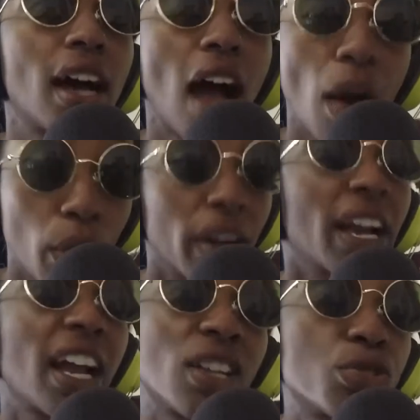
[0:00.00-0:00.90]
our
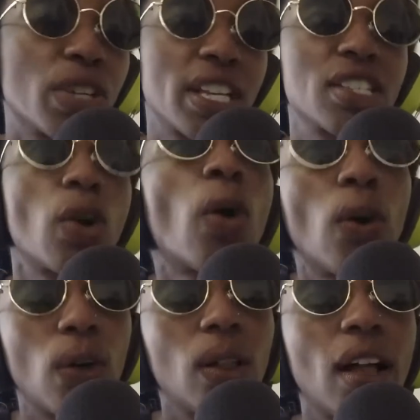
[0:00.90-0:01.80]
country as a
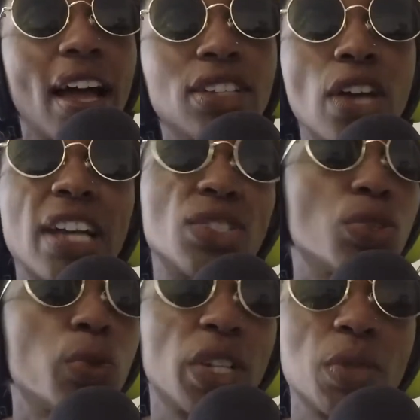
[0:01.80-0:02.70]
whole. I
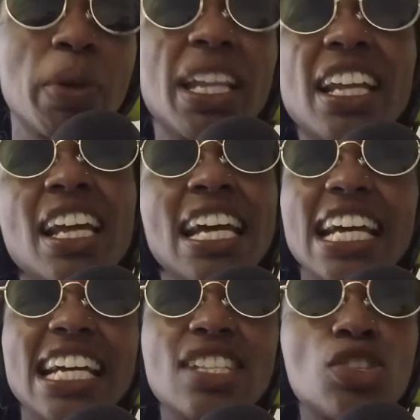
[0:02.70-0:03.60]
do wish, but then
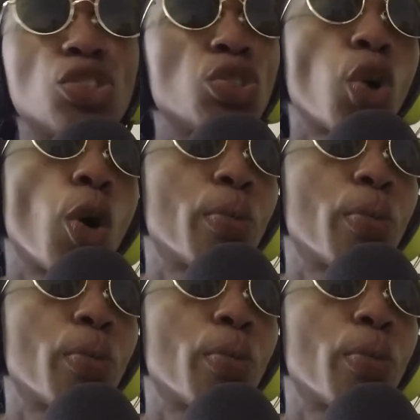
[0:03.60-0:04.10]
it's so